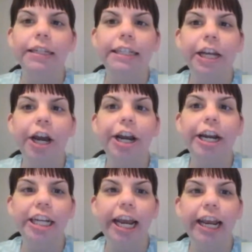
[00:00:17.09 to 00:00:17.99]

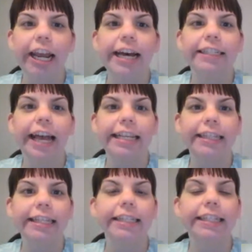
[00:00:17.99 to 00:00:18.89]
DRHA has
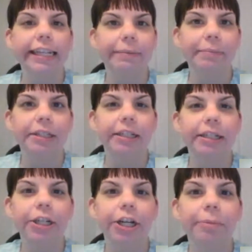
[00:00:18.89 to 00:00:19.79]
asked this team to
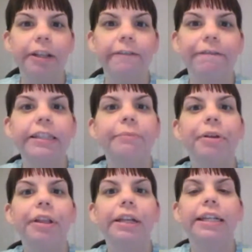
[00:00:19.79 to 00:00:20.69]
determine the
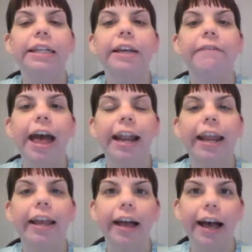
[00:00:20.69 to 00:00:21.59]
feasibility of
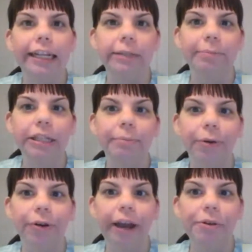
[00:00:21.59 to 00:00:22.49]
adding a hospice
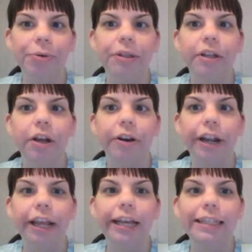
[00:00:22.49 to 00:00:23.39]
program to its
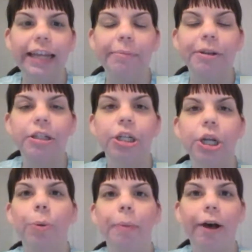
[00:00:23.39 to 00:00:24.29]
already established
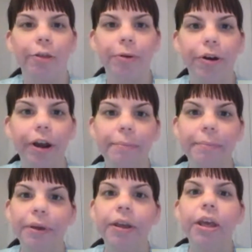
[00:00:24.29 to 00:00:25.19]
home health
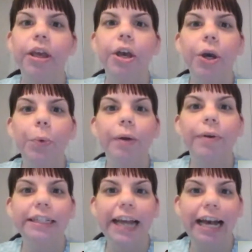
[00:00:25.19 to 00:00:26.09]
program. We
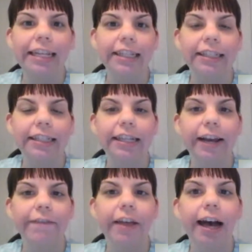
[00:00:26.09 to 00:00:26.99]
were tasked to see
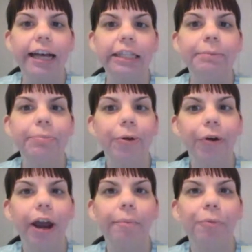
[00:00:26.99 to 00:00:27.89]
if the hospice
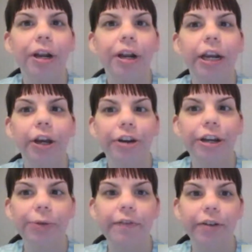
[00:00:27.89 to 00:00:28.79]
program would
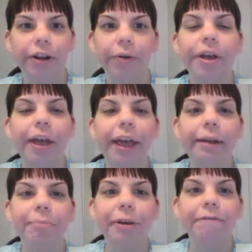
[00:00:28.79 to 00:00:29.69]
increase revenue
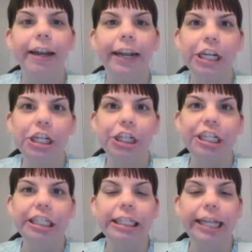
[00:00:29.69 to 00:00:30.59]
and be financially
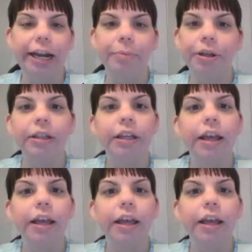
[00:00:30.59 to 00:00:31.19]
sustainable.